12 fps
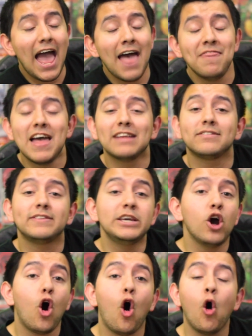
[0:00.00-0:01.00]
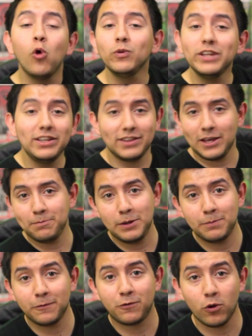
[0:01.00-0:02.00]
And that's the only thing
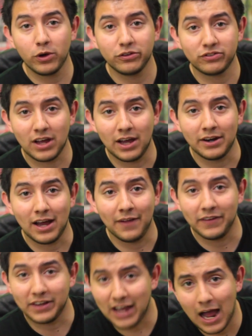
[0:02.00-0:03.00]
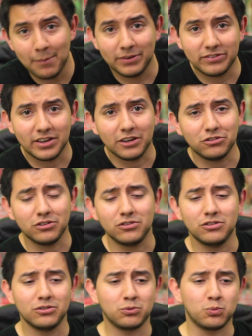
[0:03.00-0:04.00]
people focused on the comment
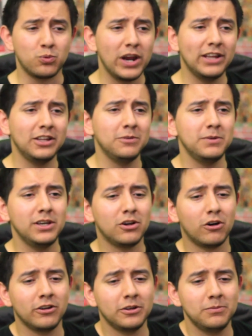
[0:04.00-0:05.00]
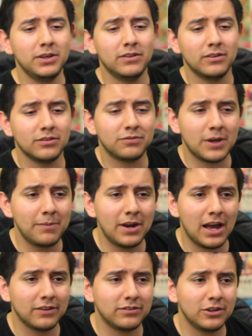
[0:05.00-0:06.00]
sections, just railing me, calling me this
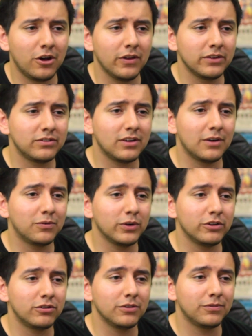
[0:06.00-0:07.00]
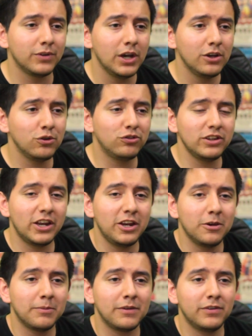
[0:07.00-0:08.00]
feminazi and all this stuff, which if you've seen
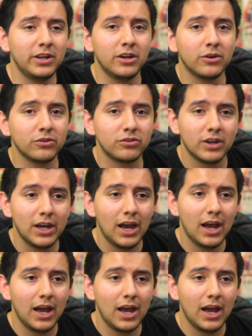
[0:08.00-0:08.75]
any of my videos,